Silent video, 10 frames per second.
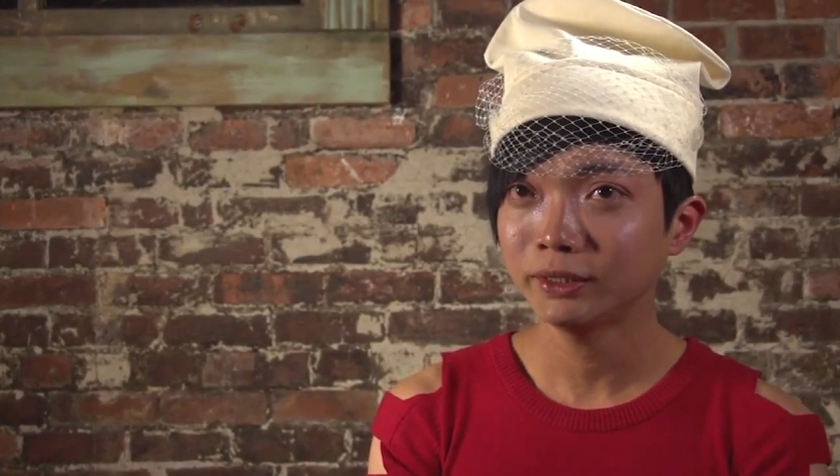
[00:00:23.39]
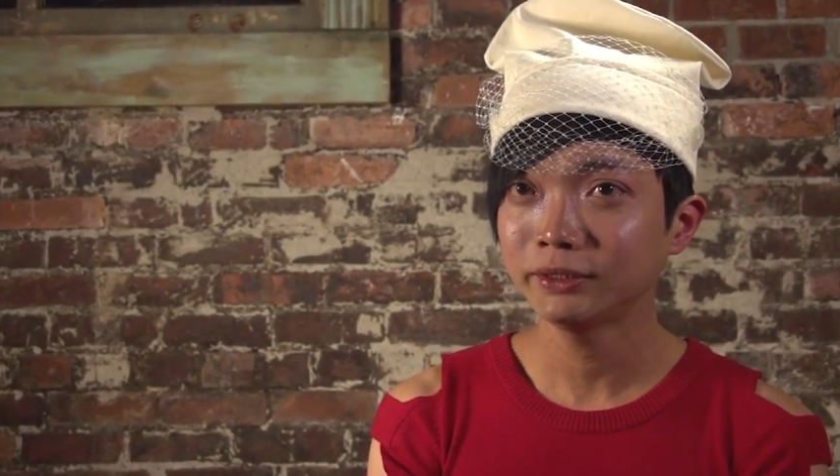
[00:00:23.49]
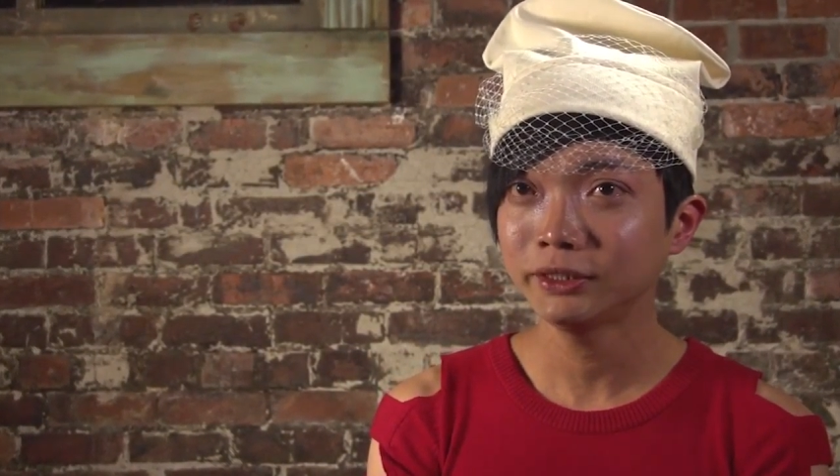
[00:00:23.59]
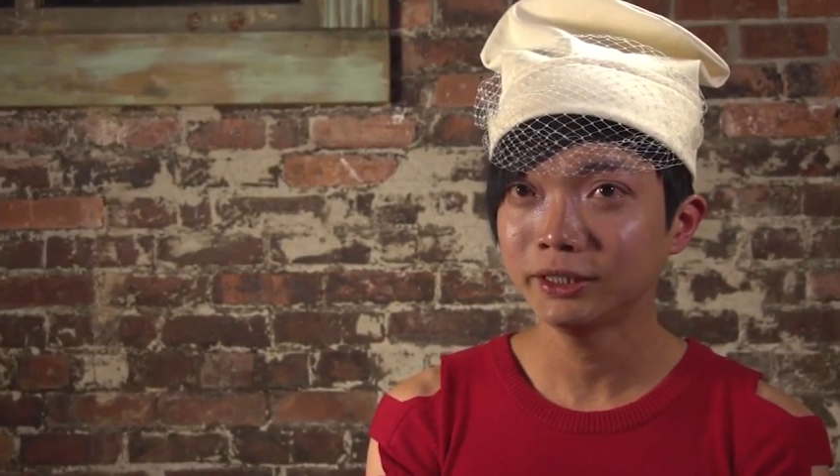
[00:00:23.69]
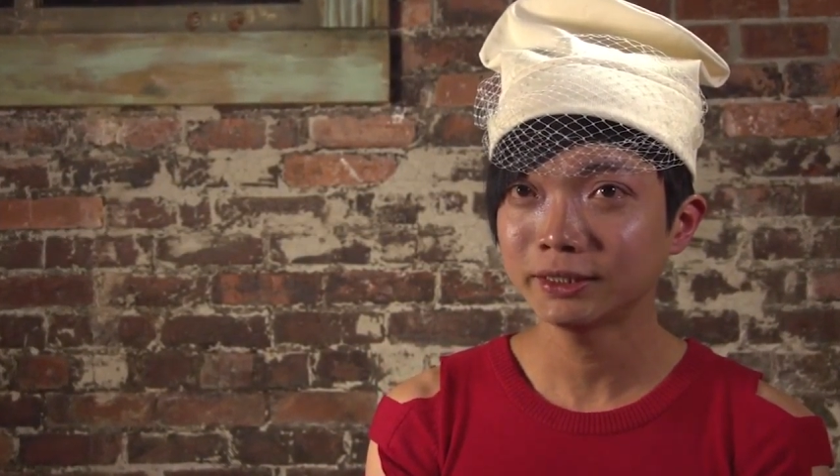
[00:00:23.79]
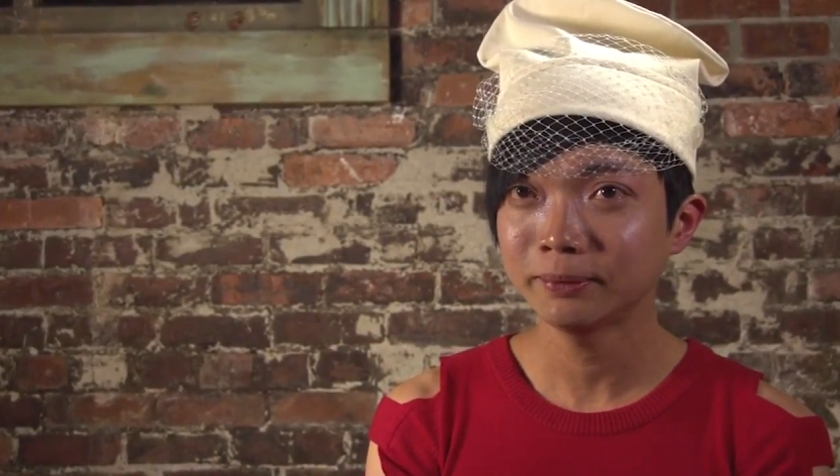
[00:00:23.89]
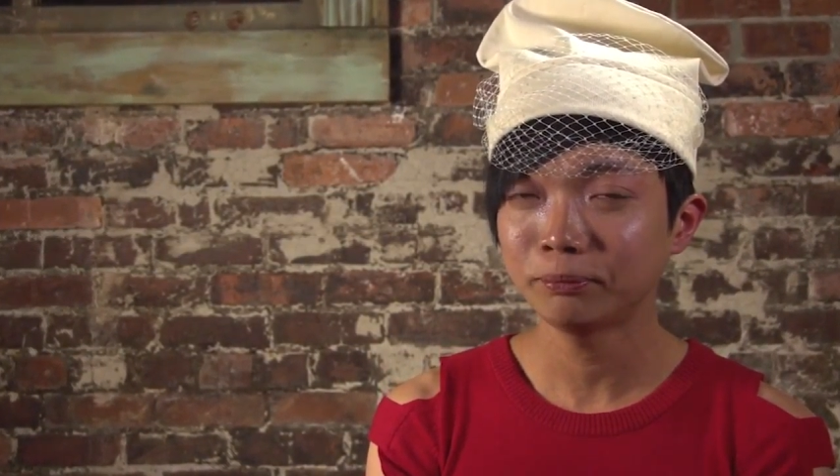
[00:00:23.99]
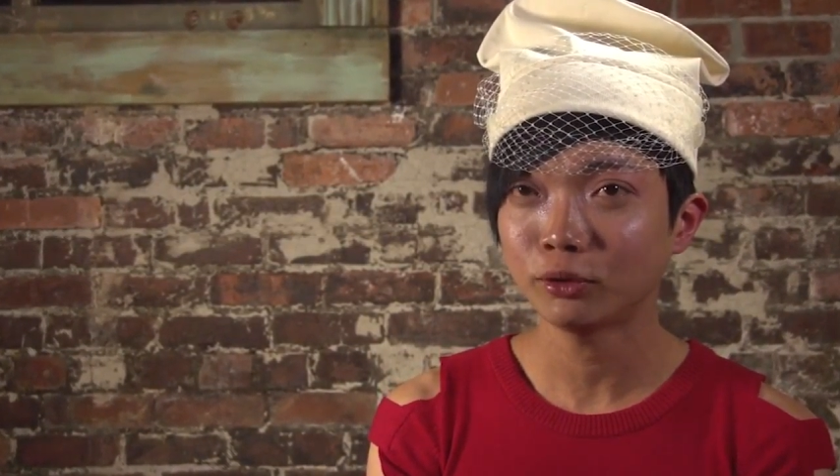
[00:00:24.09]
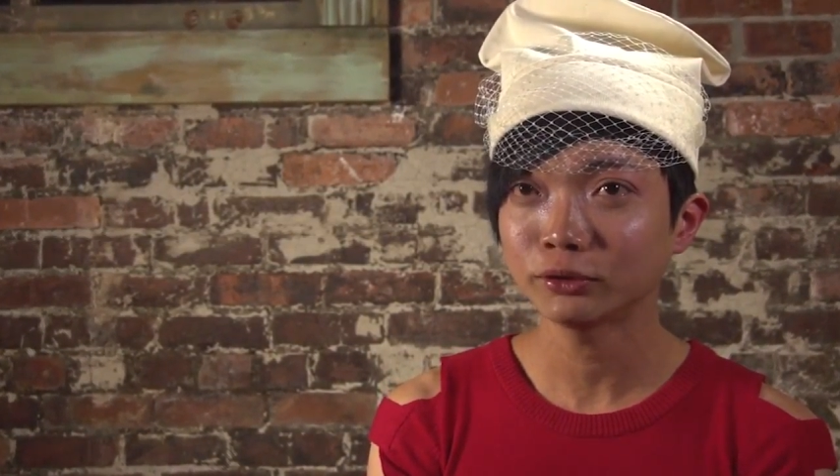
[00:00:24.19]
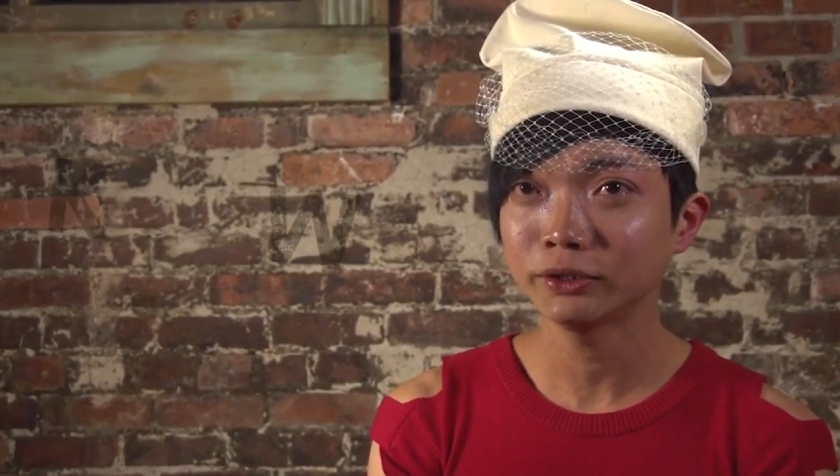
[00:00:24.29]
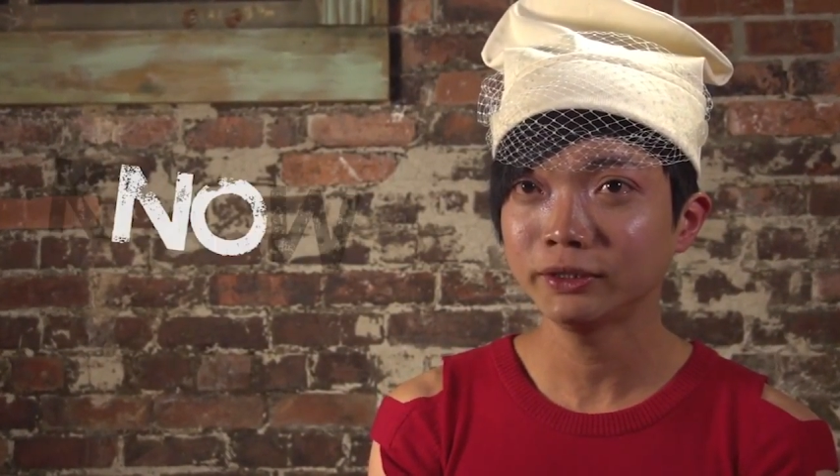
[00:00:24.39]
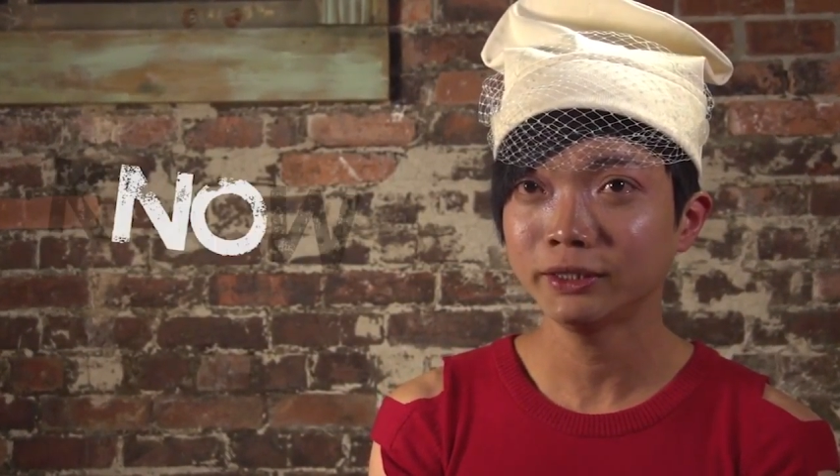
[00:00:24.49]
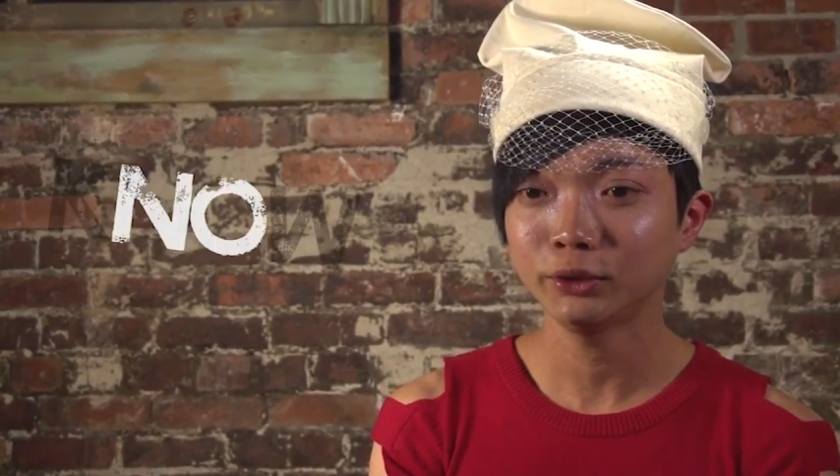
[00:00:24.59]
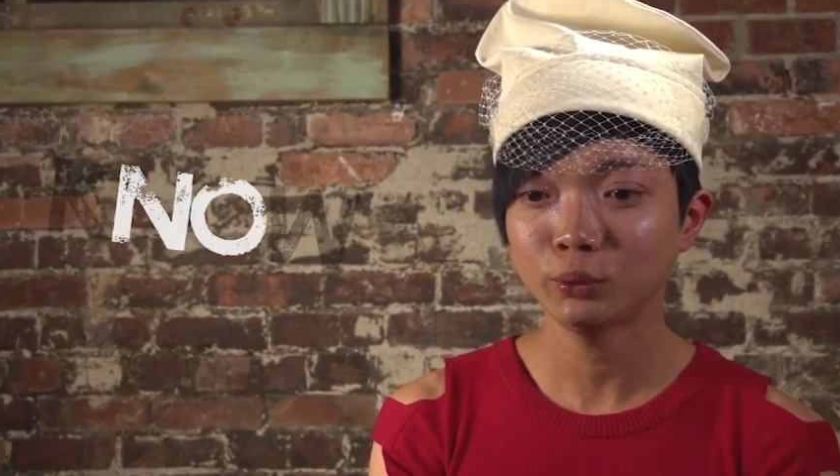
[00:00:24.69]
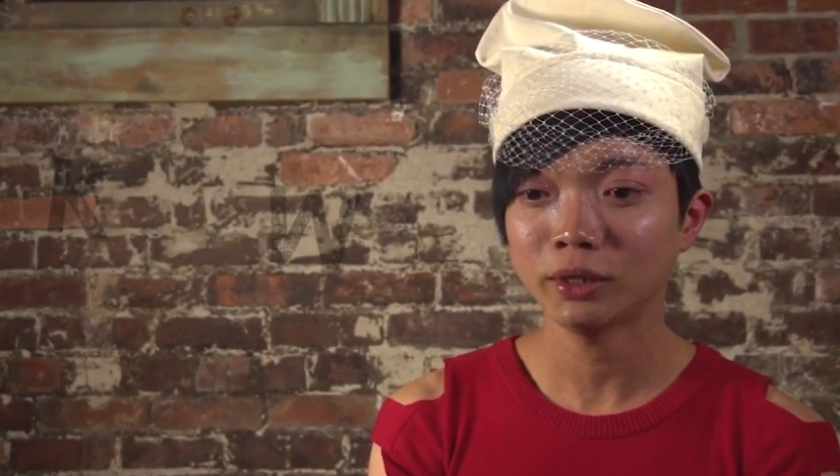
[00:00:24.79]
I think it's important
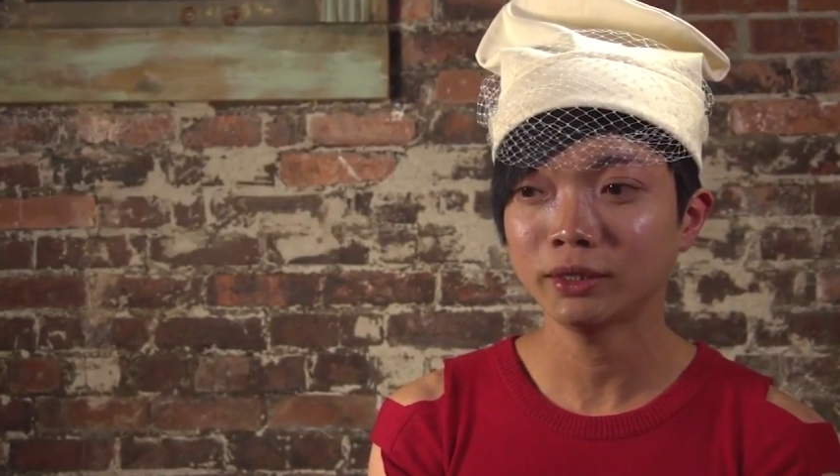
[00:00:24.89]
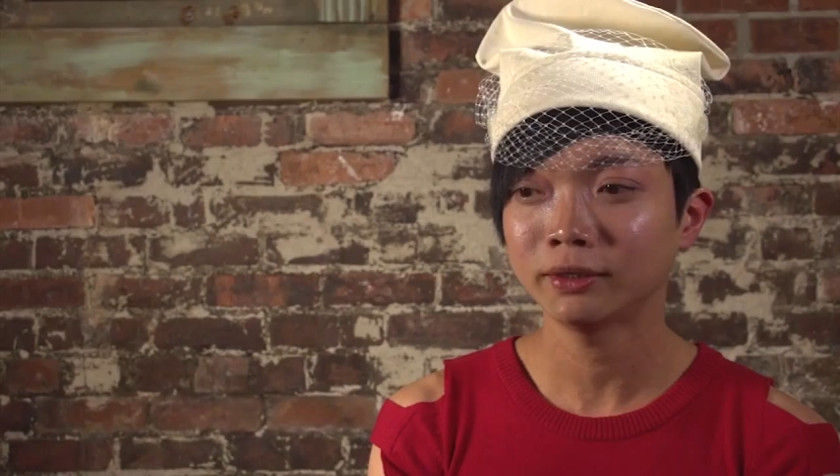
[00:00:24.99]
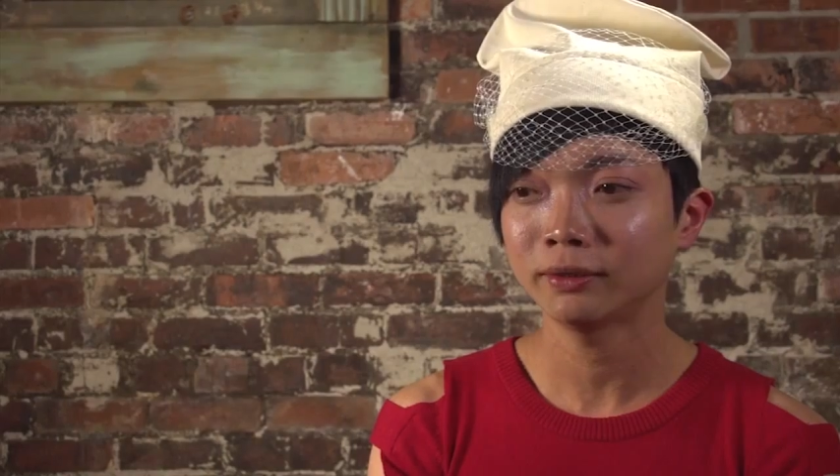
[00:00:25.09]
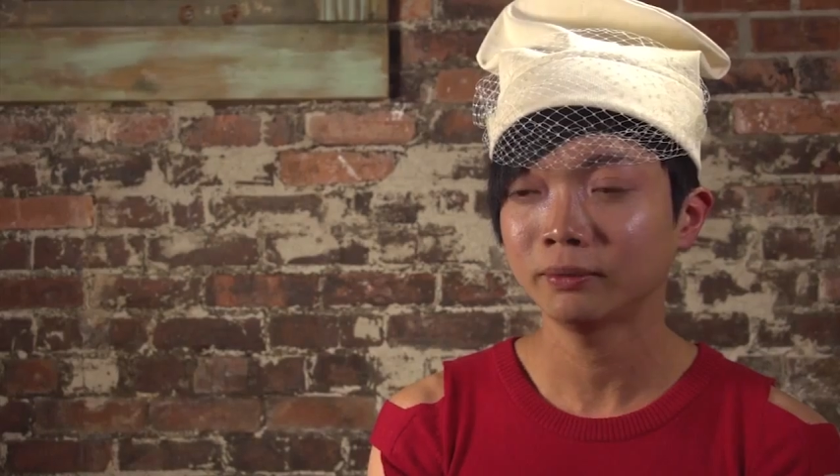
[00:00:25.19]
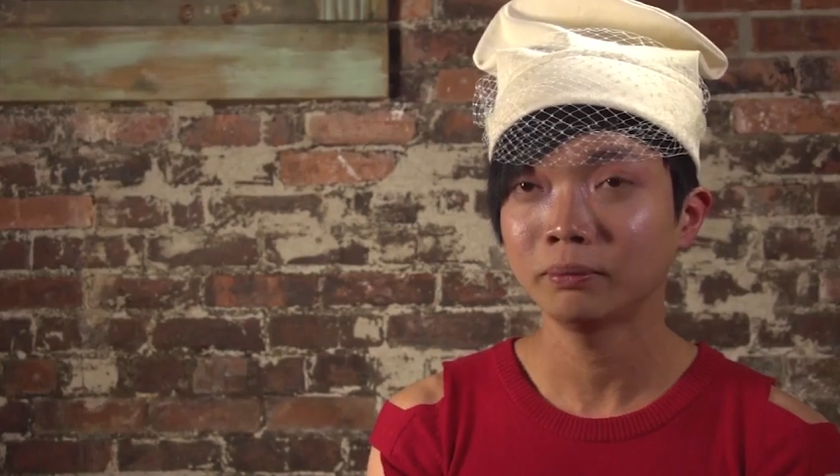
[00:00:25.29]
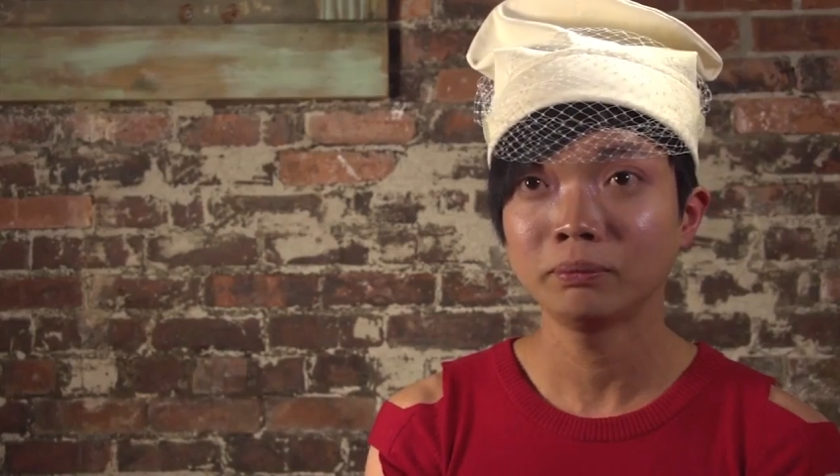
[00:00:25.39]
that you are